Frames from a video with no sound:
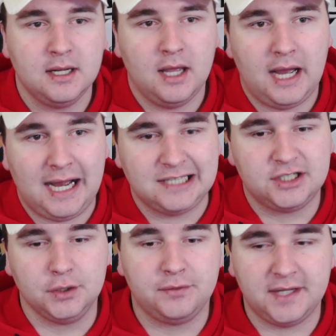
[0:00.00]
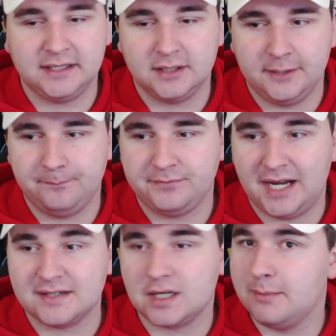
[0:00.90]
I do think that
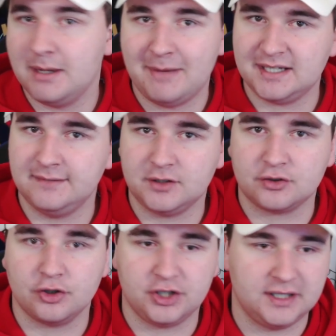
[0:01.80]
that's going to be a massive discussion.